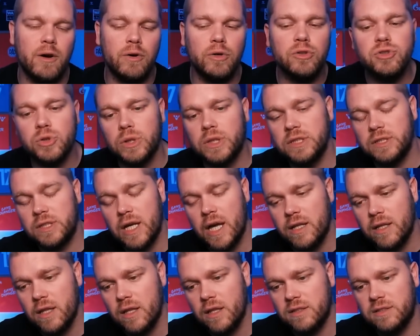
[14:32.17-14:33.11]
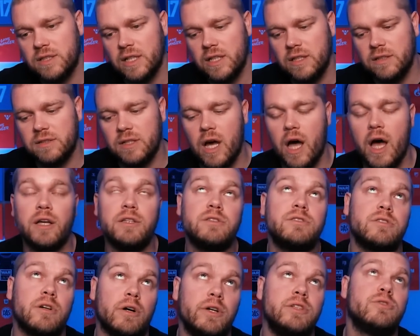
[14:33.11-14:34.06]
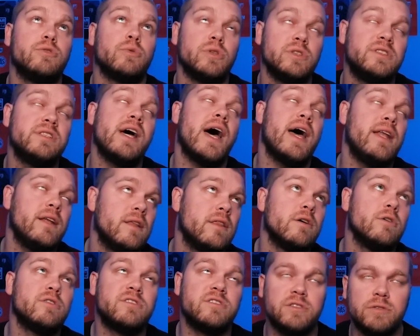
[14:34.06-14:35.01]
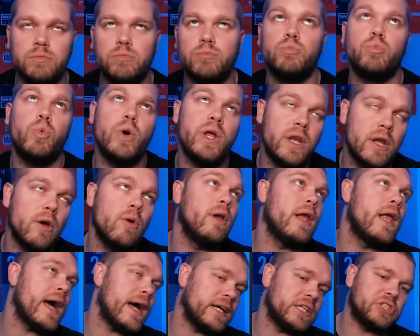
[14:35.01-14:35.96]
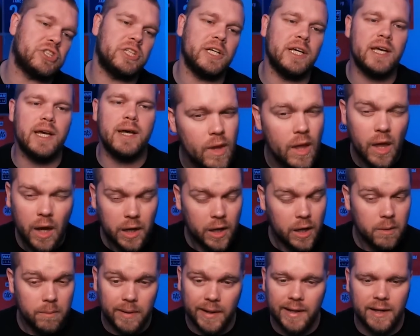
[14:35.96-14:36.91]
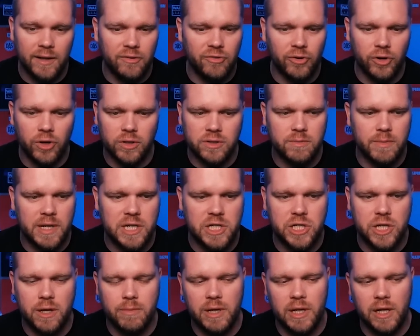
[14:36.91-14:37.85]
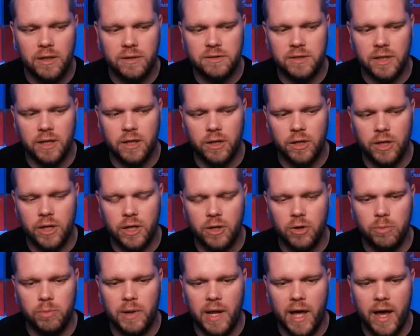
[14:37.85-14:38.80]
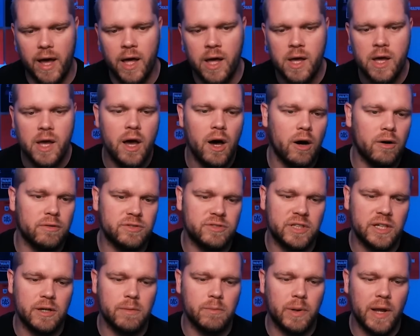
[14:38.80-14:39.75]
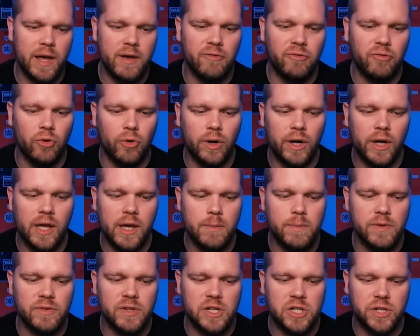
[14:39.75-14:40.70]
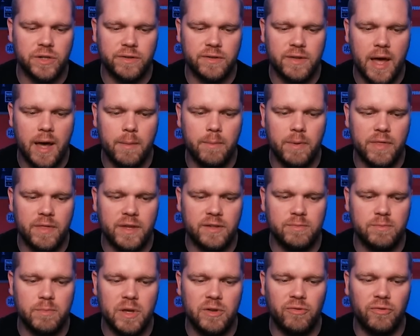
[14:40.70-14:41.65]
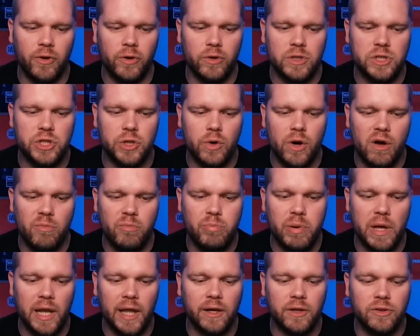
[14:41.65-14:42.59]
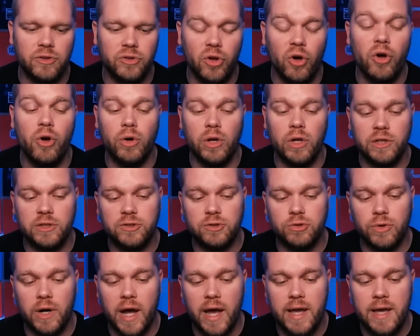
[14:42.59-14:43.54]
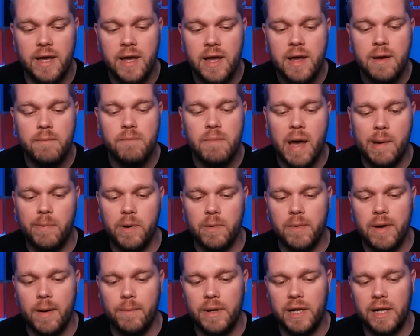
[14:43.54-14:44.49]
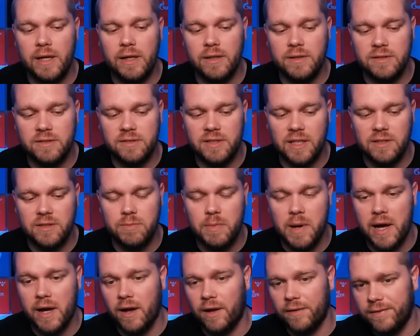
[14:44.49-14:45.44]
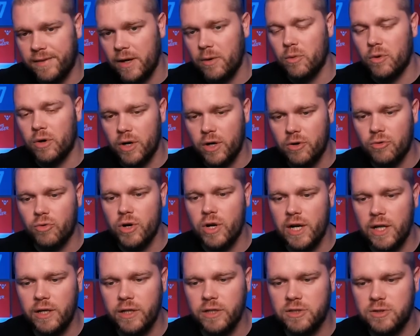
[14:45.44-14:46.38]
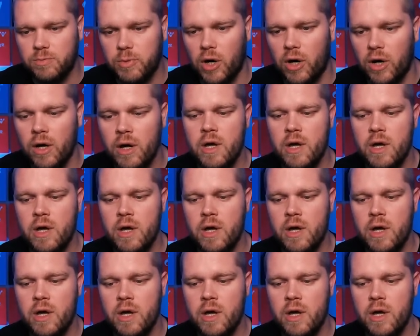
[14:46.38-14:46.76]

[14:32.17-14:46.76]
towards the end of the season, towards the end of the window last year, and I completely forgot to mention him. He looks like a good little player. Obviously can play in 4 key positions there, but this midfield duo of Billing and Doyle looks great. Mepham coming in at the centre back. I think we're in a really good spot